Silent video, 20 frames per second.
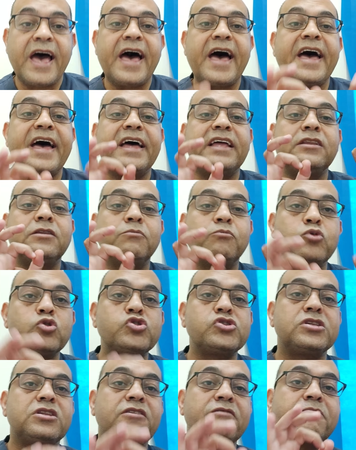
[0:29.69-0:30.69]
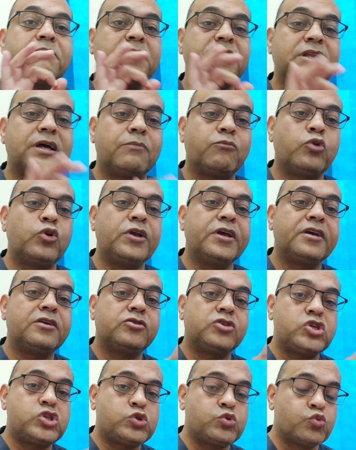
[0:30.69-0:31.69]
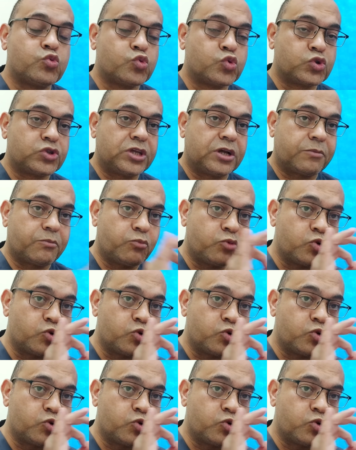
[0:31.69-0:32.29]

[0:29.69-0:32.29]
and positive metabolic disorder.